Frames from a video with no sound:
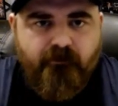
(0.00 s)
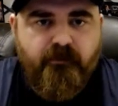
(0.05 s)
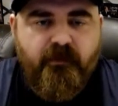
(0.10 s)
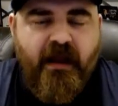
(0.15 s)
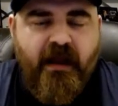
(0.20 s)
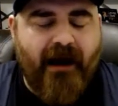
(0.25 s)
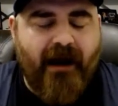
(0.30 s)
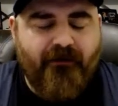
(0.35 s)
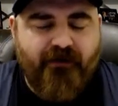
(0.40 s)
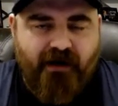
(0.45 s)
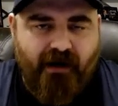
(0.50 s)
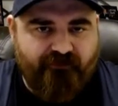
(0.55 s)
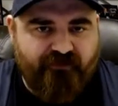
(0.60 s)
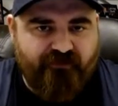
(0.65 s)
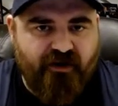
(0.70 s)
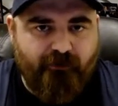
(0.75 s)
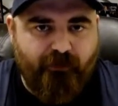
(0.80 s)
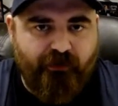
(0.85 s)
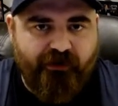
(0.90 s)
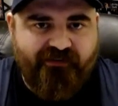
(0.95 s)
How
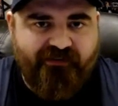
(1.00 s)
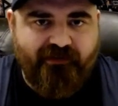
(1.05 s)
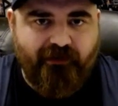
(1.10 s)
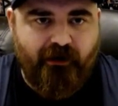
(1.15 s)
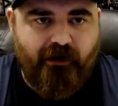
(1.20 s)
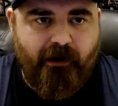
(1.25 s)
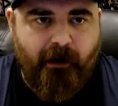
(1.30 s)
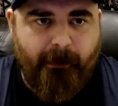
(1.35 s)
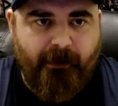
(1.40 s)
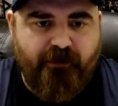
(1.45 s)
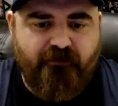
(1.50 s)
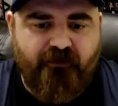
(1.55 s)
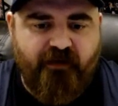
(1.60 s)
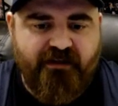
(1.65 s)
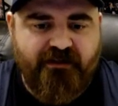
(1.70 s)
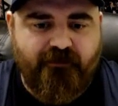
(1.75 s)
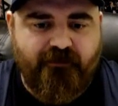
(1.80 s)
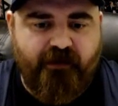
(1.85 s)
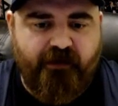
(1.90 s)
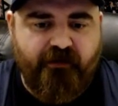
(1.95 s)
comfortable does he look on the
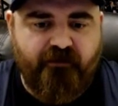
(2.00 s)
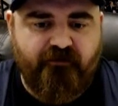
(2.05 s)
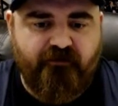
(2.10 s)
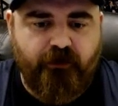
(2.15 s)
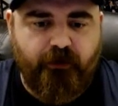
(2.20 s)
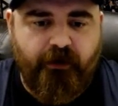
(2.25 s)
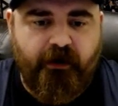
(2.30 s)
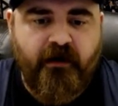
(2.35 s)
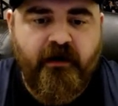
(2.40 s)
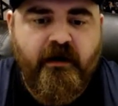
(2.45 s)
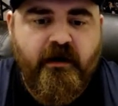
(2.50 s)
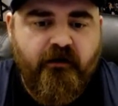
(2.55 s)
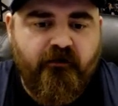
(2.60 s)
defensive end of the floor?